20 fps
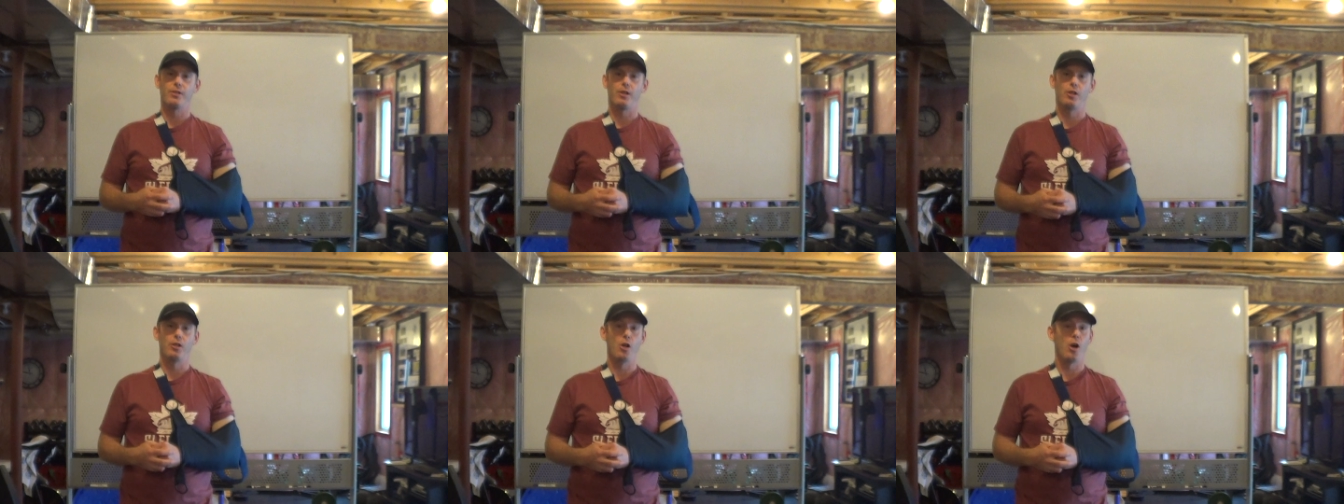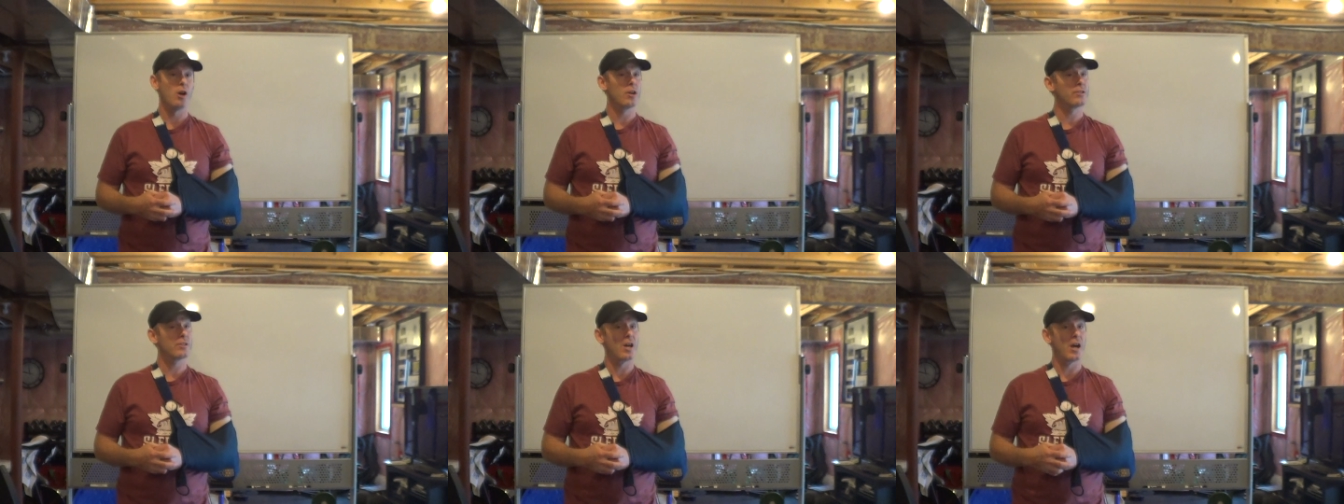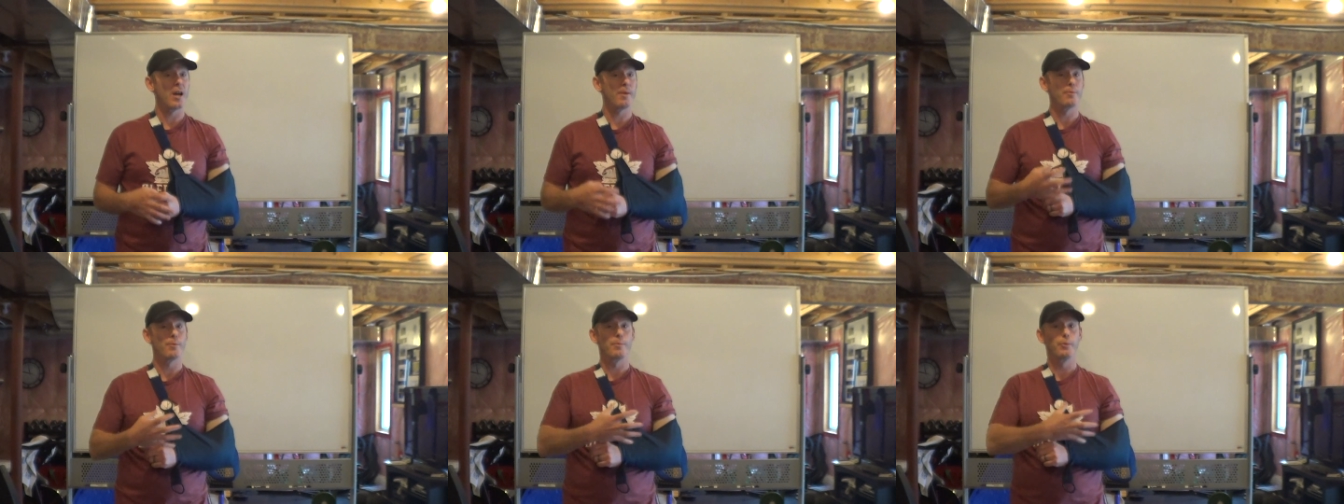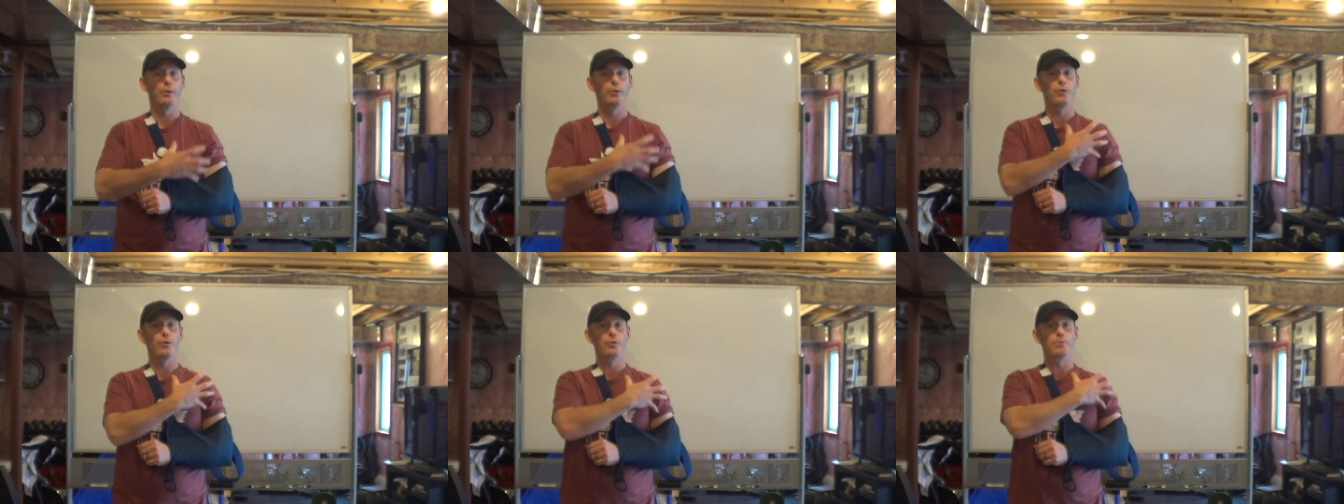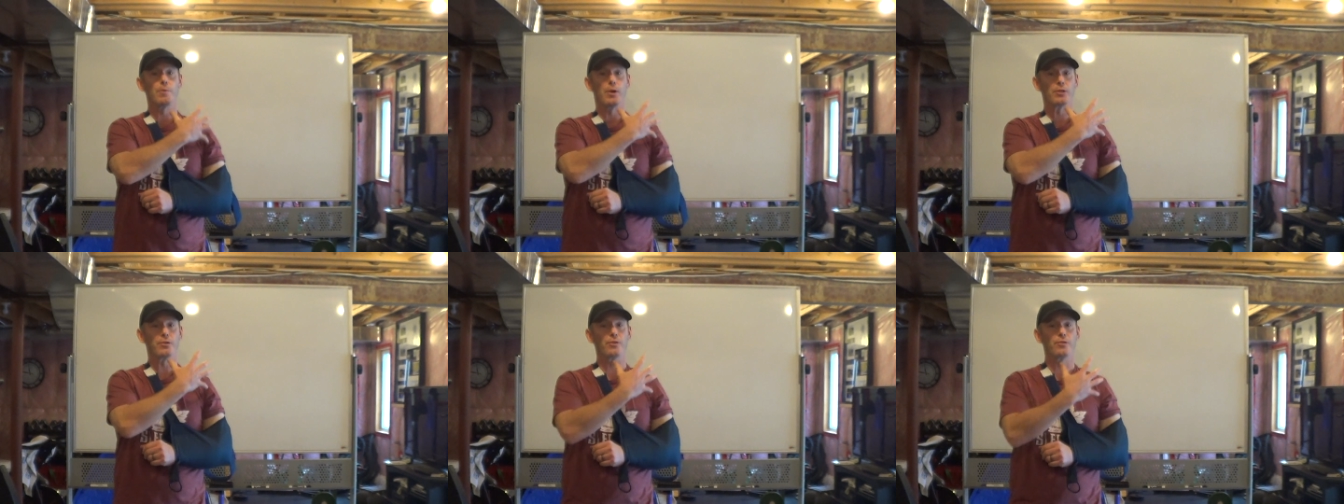a long time to build those
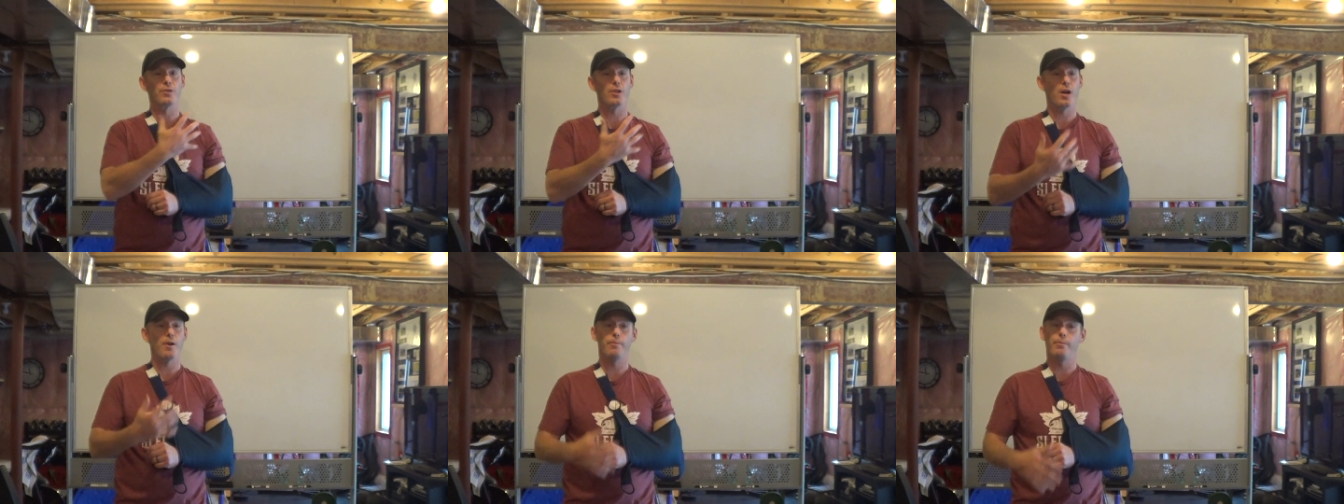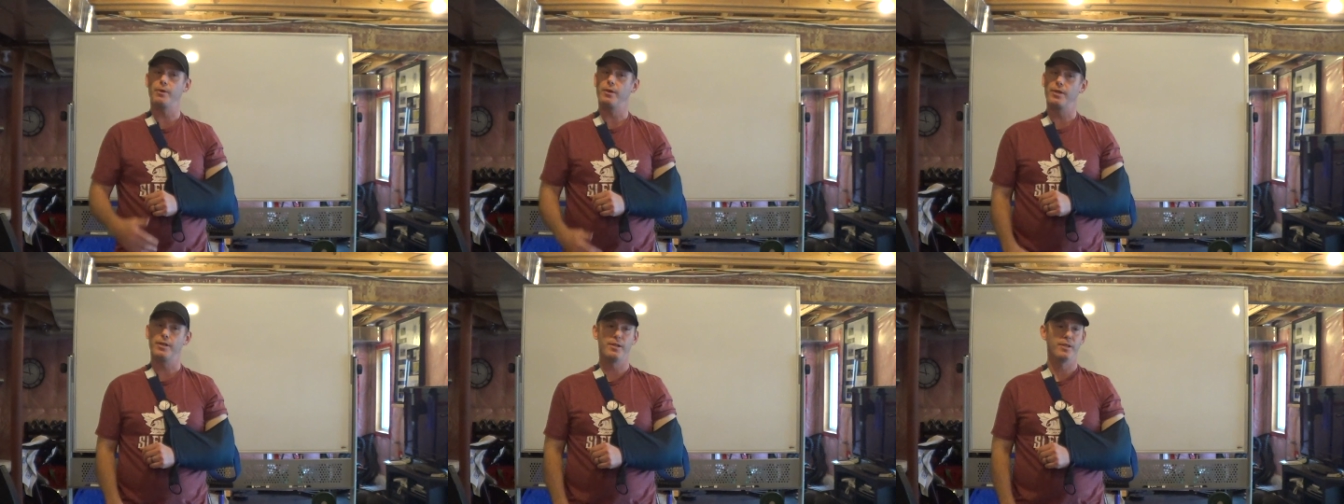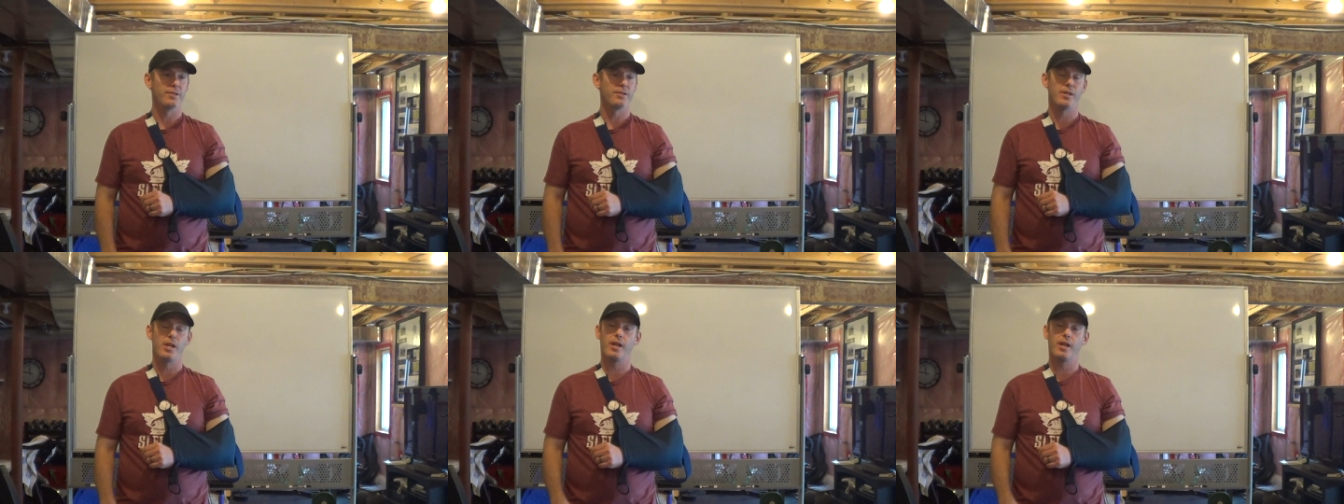muscles up but it doesn't